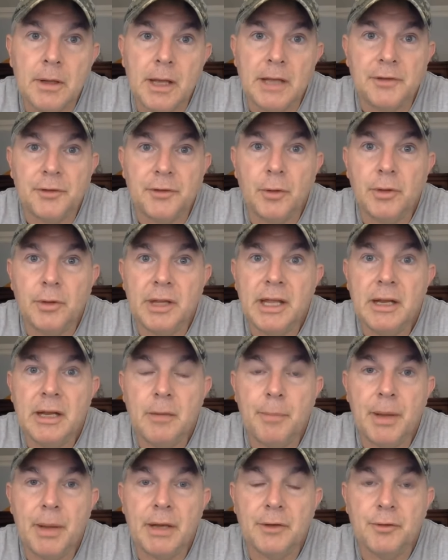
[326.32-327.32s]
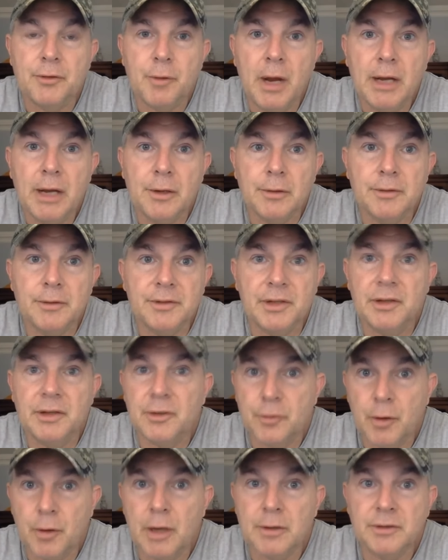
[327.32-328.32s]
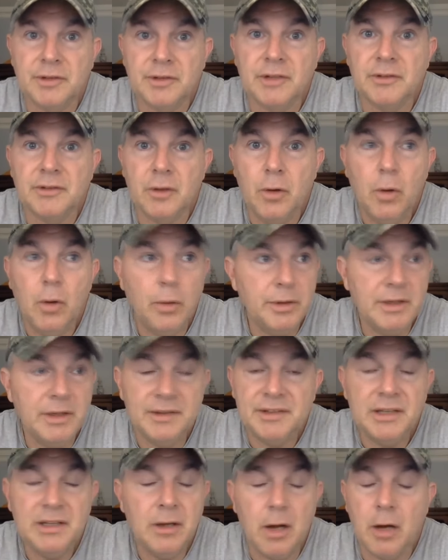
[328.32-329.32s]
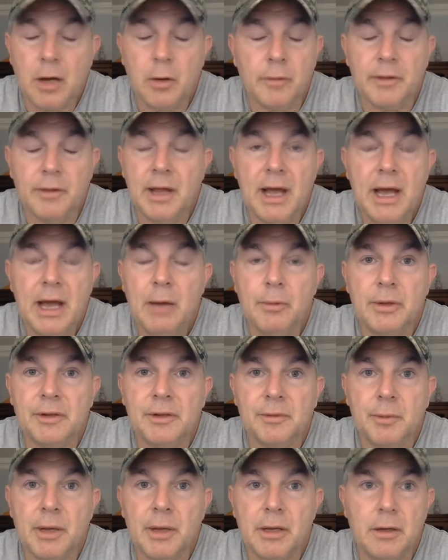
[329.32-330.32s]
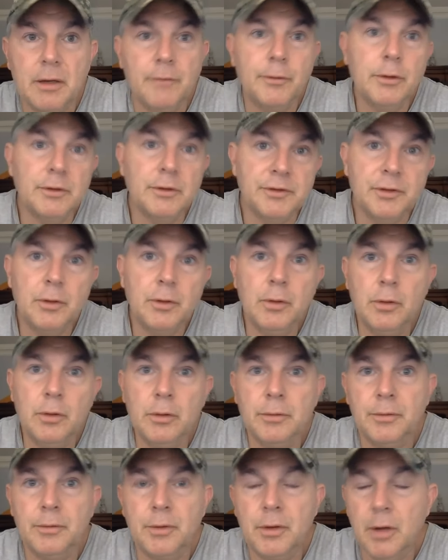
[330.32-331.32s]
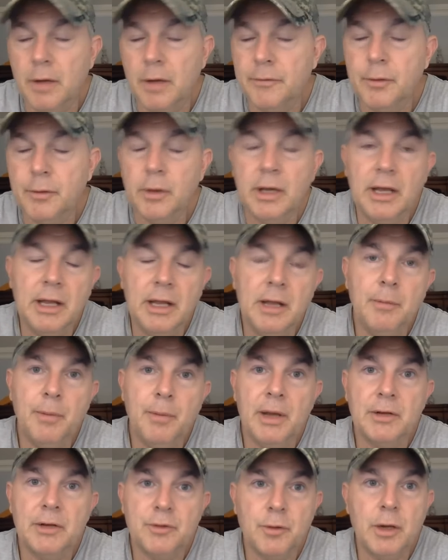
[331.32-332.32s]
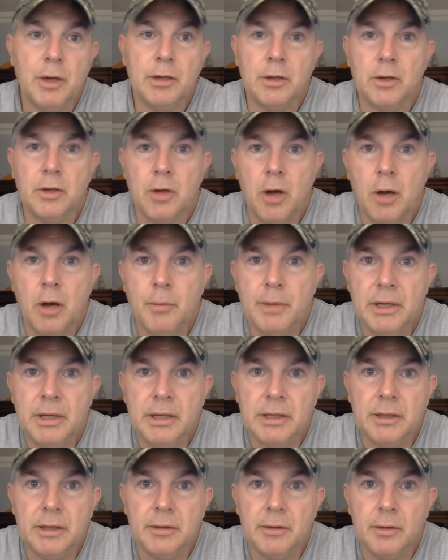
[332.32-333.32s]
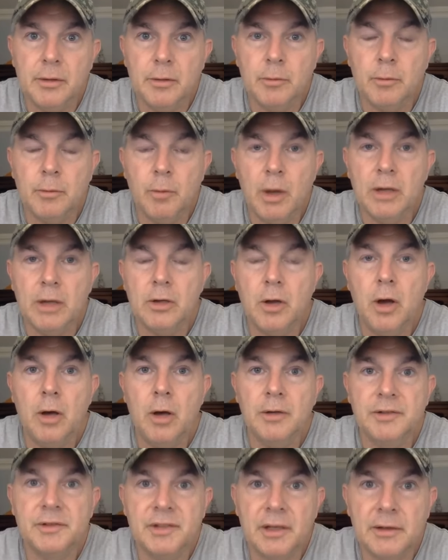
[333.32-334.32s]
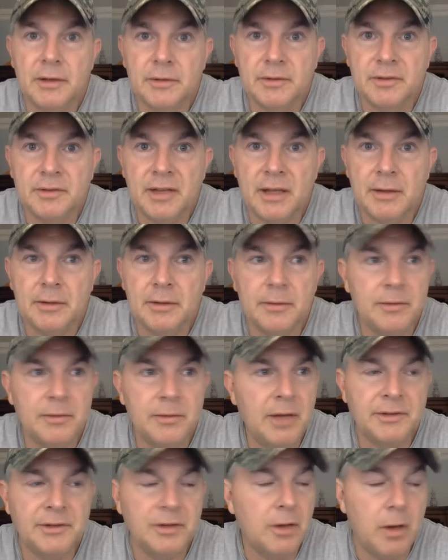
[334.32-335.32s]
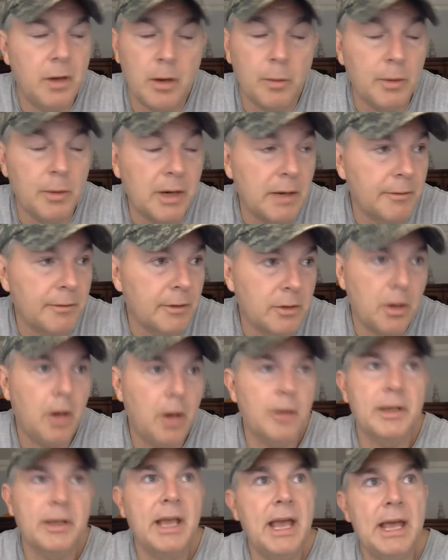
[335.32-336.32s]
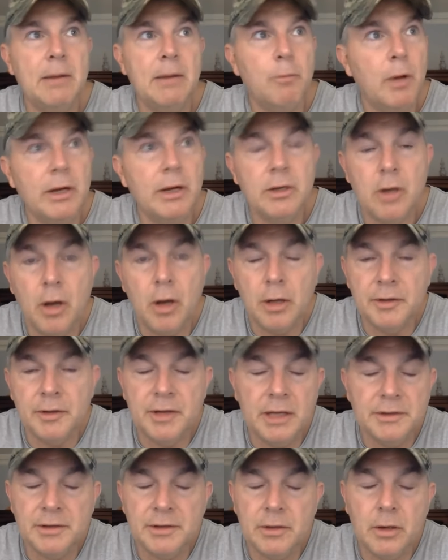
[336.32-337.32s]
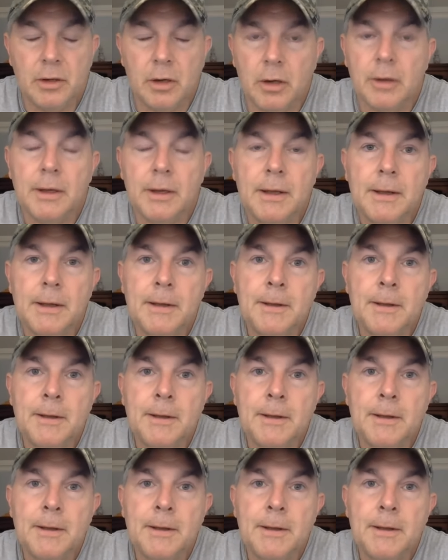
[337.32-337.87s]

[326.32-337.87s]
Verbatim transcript: And so the independent truckers and the truckers as a whole, you see it all over the highways, man. If you're sued, you know, if you get hit by a trucker, call me. You know, one call does it all, or whatever. Call Ken. One call does it all.